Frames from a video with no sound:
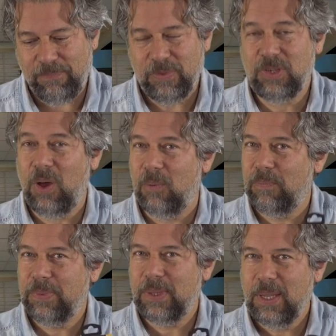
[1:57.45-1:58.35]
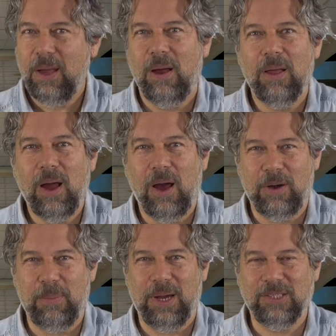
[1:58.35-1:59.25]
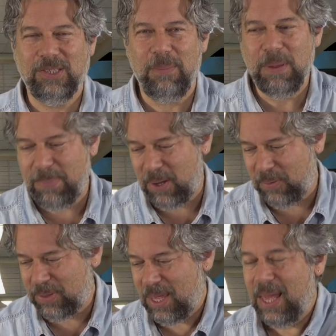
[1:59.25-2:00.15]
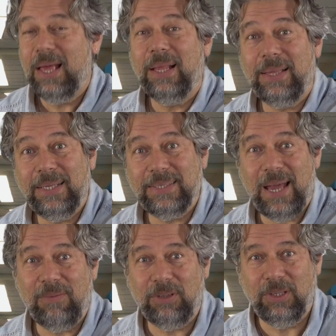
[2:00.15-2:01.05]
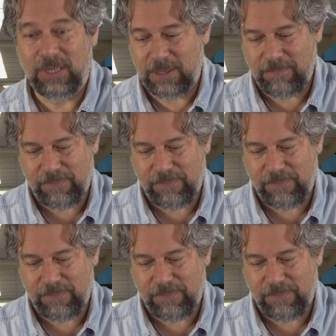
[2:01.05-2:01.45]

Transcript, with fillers: So OtterBox sent me both. Let's have a look.